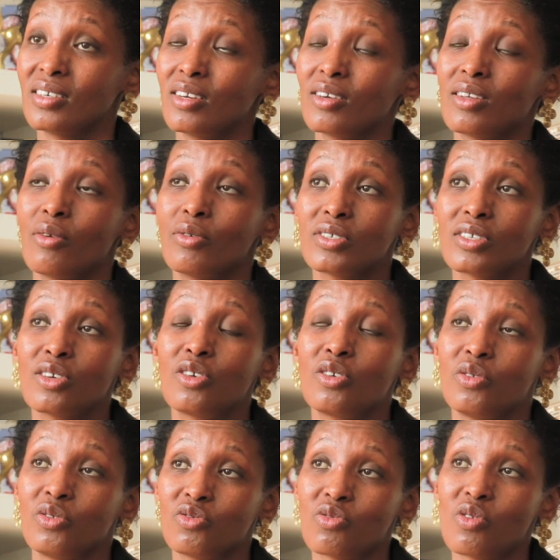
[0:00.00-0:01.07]
know, that was a
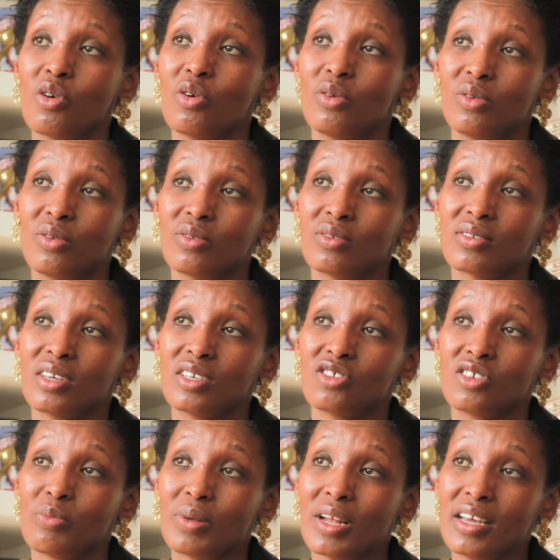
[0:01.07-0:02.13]
huge role that
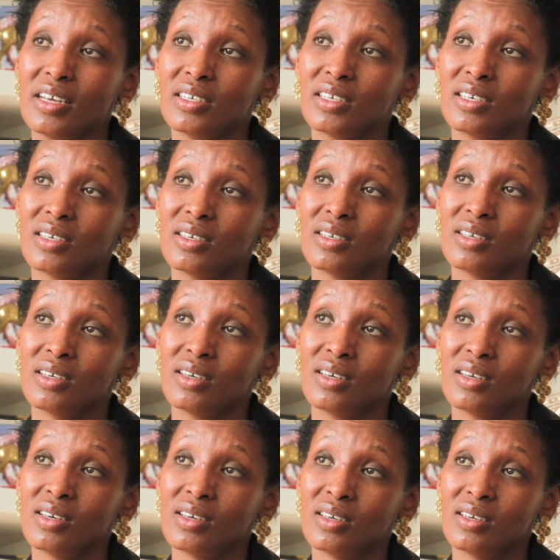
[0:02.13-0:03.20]
she played.
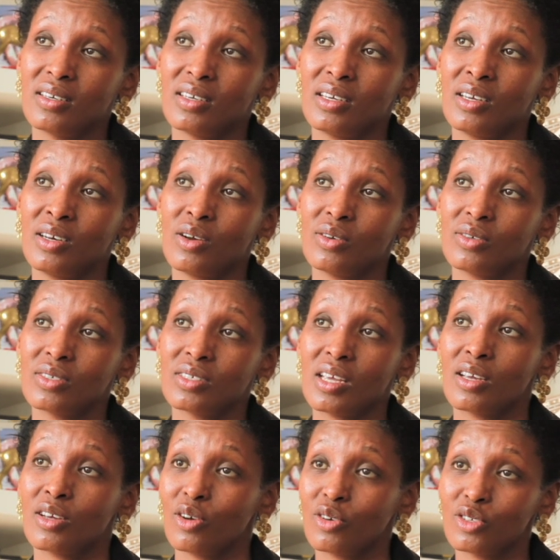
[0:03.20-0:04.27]
You know,
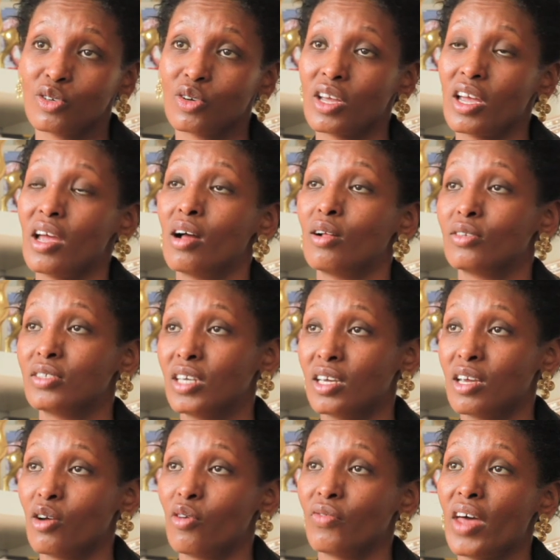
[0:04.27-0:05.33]
saying, no, it's okay, I'll take
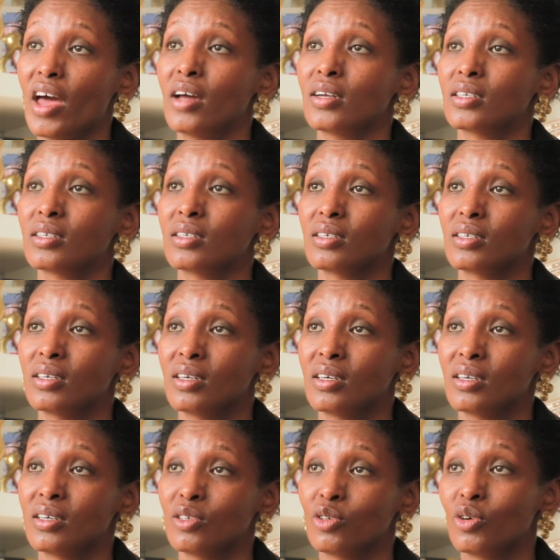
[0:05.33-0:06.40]
care of that.
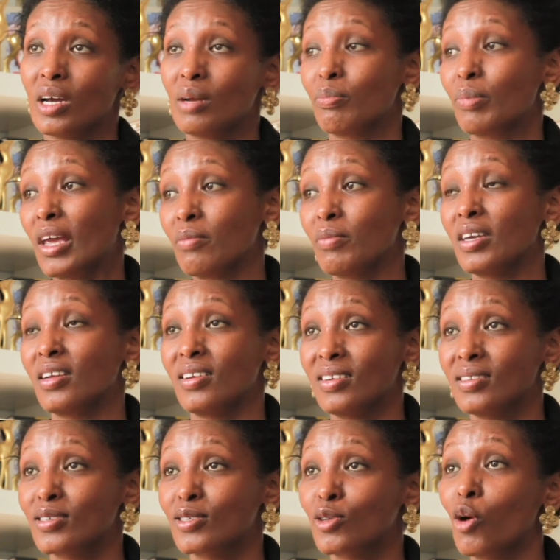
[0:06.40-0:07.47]
You can pay me in
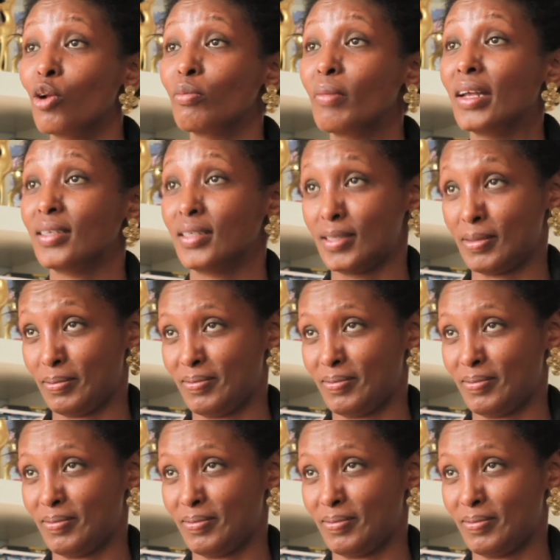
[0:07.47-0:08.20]
installment.